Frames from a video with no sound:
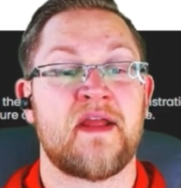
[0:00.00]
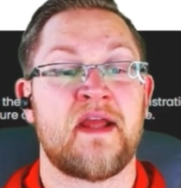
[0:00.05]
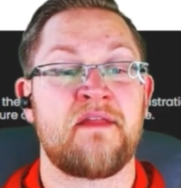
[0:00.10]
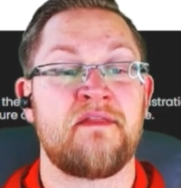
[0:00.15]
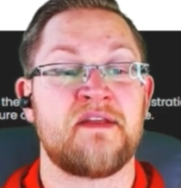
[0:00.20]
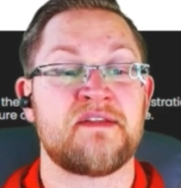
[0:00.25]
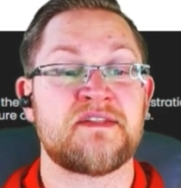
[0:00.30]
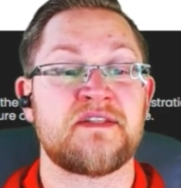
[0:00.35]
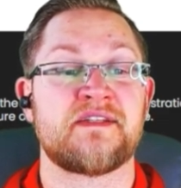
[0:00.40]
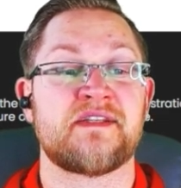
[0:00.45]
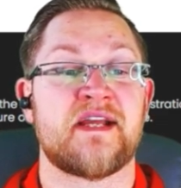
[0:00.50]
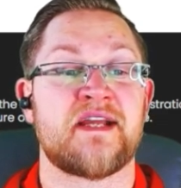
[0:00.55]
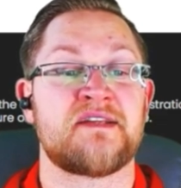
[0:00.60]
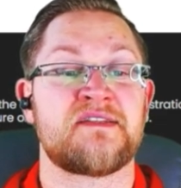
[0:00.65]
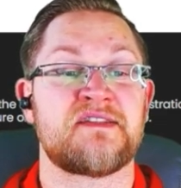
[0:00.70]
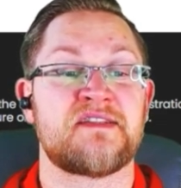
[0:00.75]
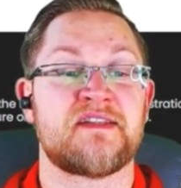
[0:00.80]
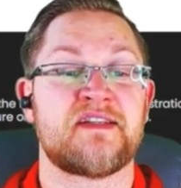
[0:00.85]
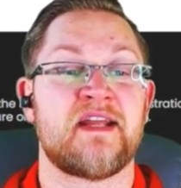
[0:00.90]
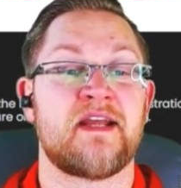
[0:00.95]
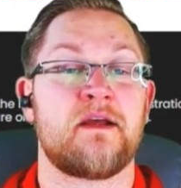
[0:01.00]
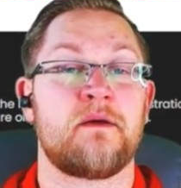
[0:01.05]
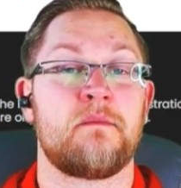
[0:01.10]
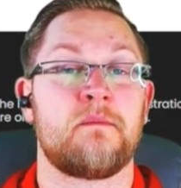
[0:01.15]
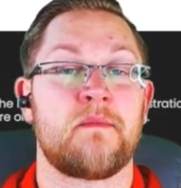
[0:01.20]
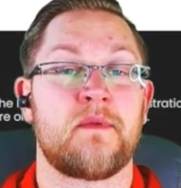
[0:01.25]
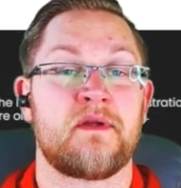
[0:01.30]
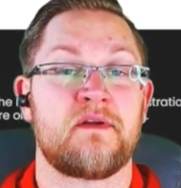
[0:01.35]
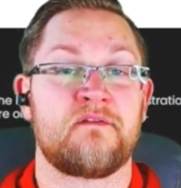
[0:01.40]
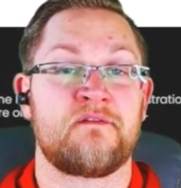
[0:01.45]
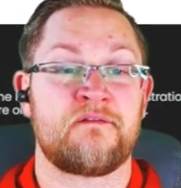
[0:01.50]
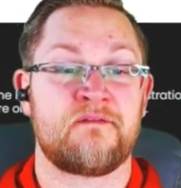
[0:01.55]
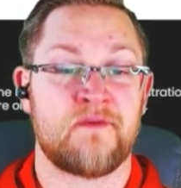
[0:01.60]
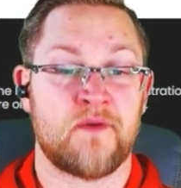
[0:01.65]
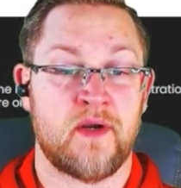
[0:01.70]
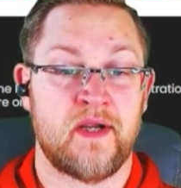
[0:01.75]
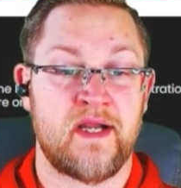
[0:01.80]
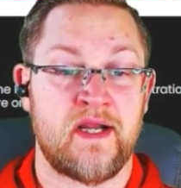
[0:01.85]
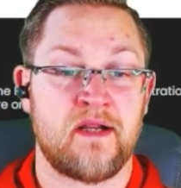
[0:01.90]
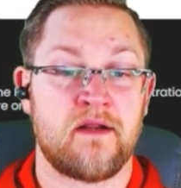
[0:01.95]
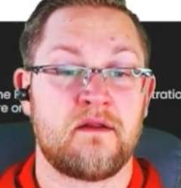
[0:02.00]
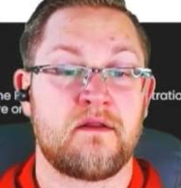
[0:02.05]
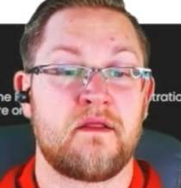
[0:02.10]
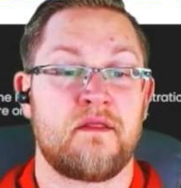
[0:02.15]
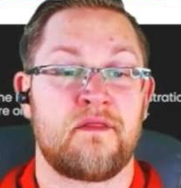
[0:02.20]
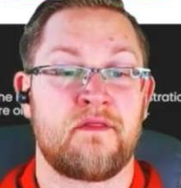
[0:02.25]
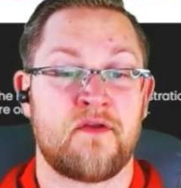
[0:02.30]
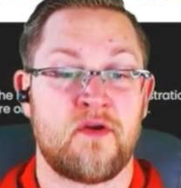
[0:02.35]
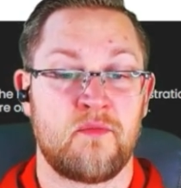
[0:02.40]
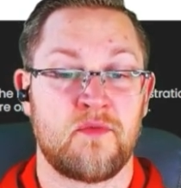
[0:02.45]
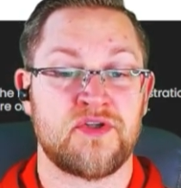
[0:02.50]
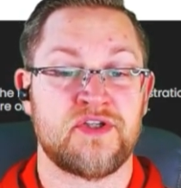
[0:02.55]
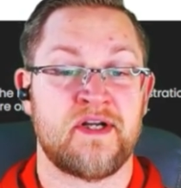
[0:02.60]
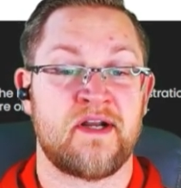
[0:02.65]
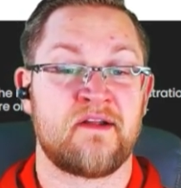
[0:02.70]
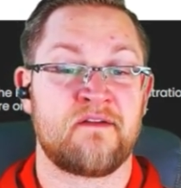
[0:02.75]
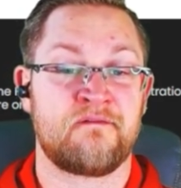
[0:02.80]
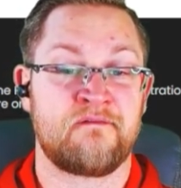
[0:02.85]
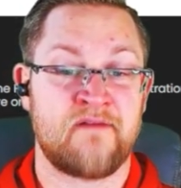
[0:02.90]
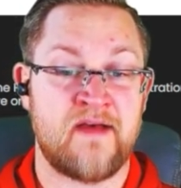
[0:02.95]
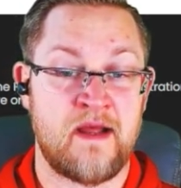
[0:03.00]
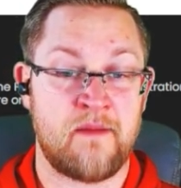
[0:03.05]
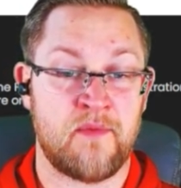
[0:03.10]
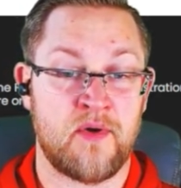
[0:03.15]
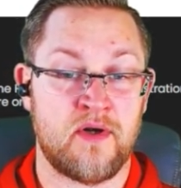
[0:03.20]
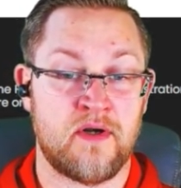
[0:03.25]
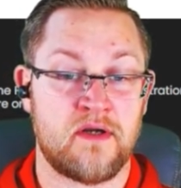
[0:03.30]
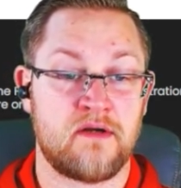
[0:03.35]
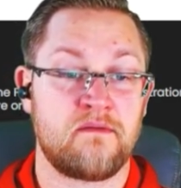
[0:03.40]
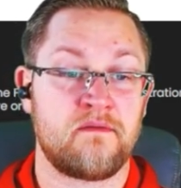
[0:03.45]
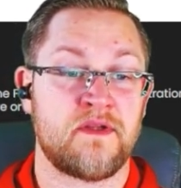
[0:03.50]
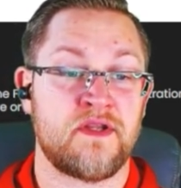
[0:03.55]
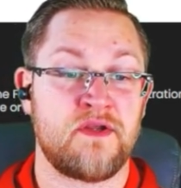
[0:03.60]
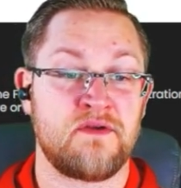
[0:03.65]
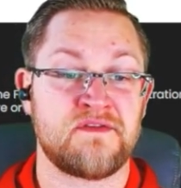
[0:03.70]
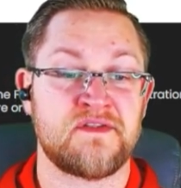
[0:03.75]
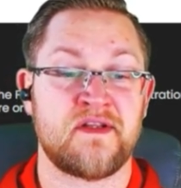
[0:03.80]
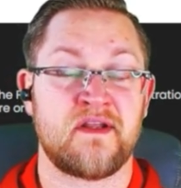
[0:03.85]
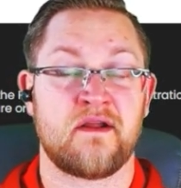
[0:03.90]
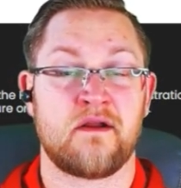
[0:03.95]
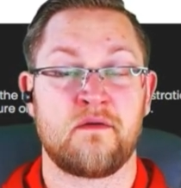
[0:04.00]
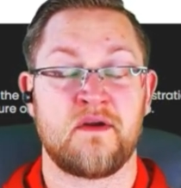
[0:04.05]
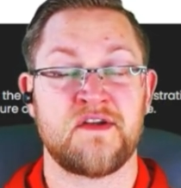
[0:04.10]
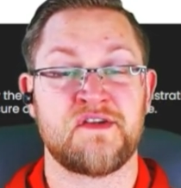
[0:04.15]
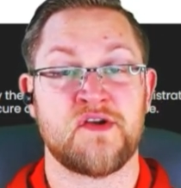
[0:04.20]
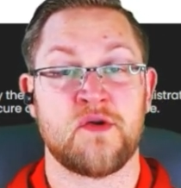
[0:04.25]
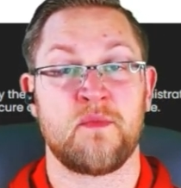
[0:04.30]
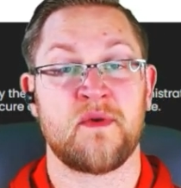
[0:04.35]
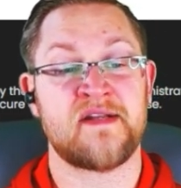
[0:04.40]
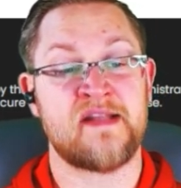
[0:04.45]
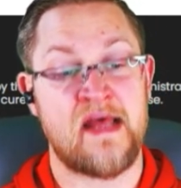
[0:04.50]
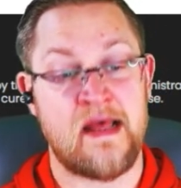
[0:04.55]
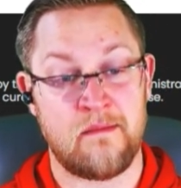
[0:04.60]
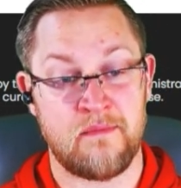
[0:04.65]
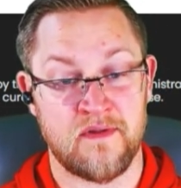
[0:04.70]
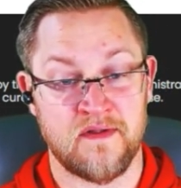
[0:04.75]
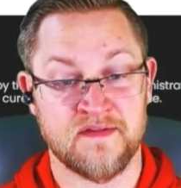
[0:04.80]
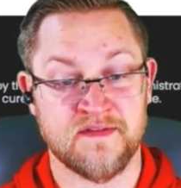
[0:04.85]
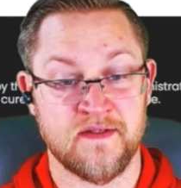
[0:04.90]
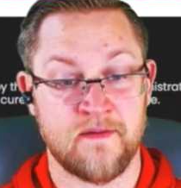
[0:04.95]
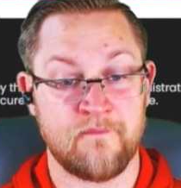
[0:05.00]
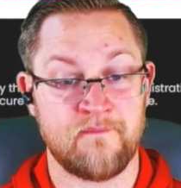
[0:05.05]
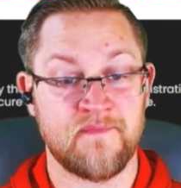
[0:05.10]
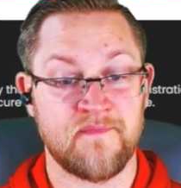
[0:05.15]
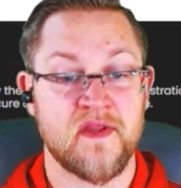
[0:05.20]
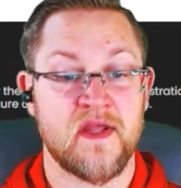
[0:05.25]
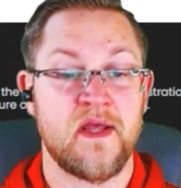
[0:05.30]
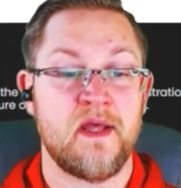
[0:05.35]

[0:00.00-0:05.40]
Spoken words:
and this is a stim-free thermogenic fat burner used to increase your metabolism.